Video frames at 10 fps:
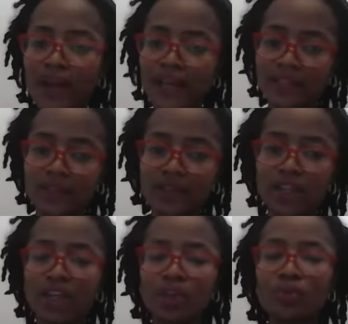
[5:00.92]
find it.
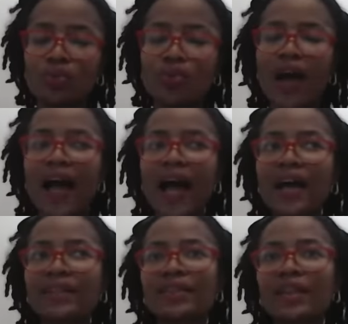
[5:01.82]
You know,
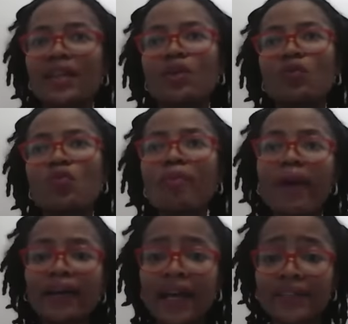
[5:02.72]
as a
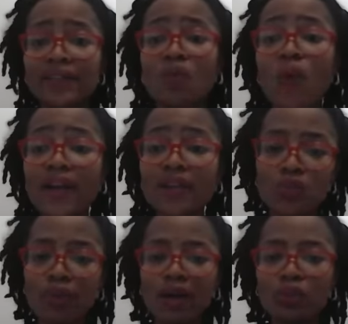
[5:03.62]
woman, as a
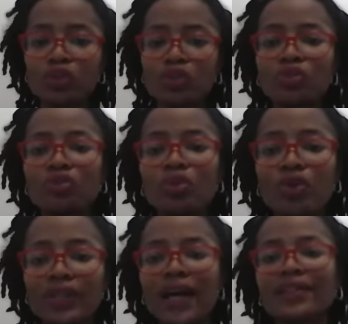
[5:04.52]
wise woman, we should
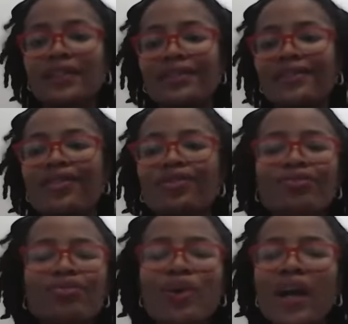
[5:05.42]
know that
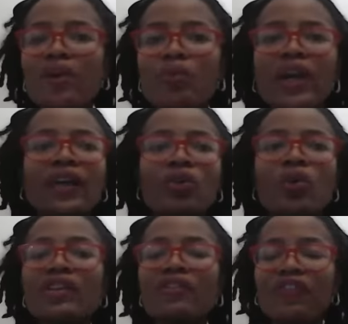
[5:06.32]
where we can
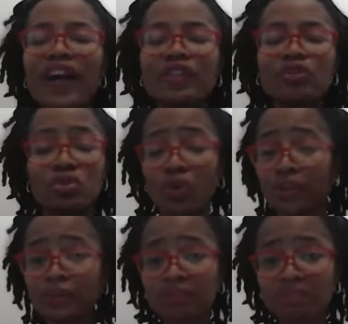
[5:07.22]
only find
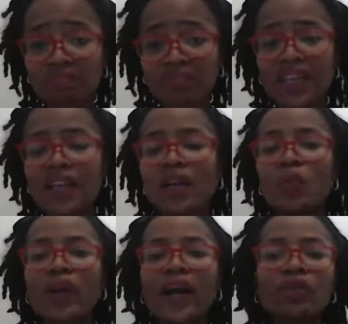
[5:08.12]
joy,
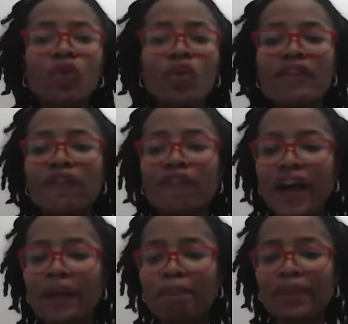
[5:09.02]
we can only
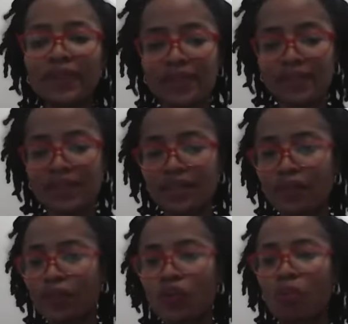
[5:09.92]
find peace
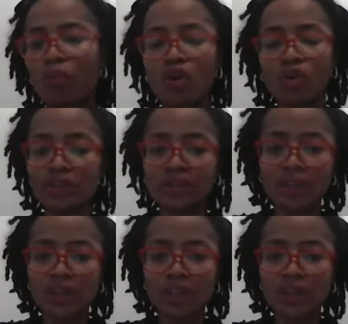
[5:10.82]
from God.